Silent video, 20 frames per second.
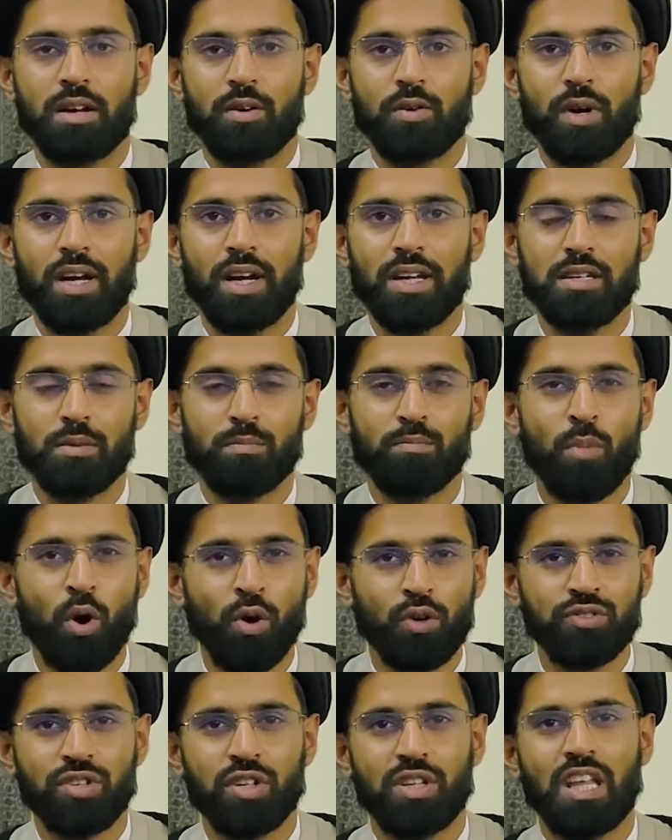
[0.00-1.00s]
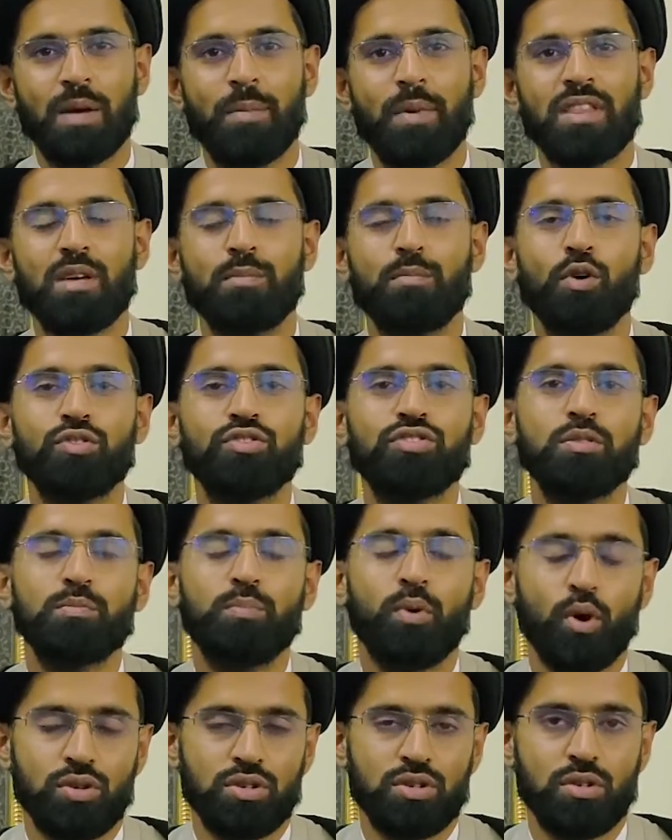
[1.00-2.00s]
right? Most of them, and the most
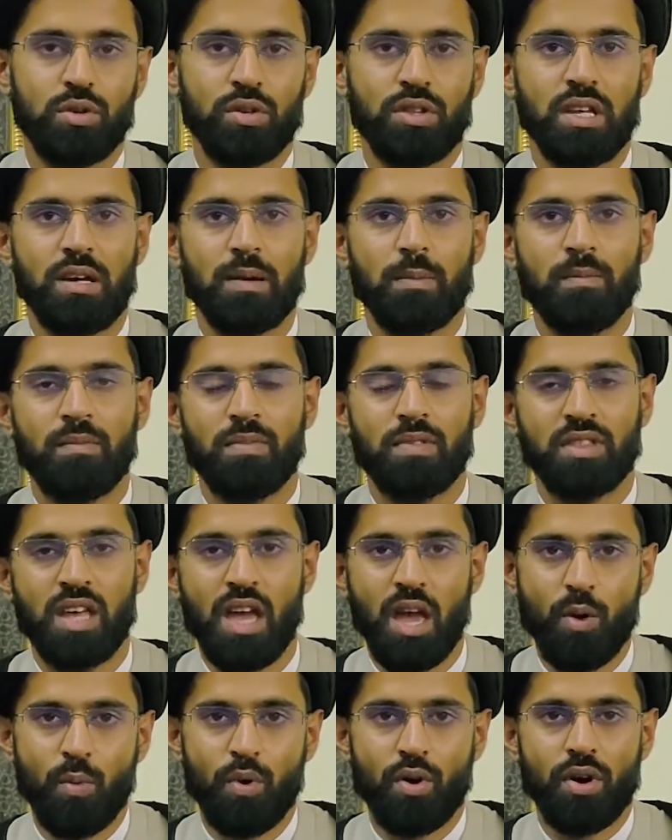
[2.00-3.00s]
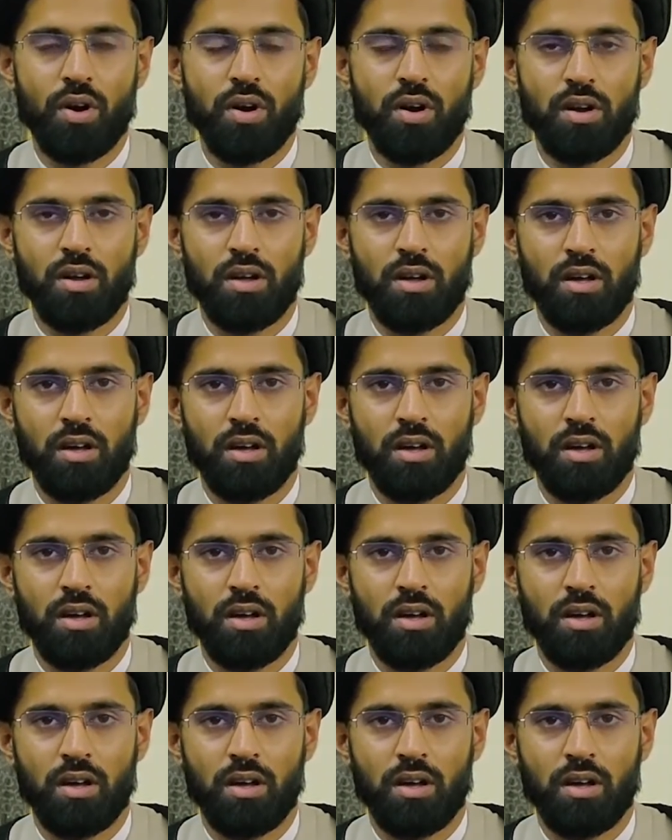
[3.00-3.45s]
important of them, they were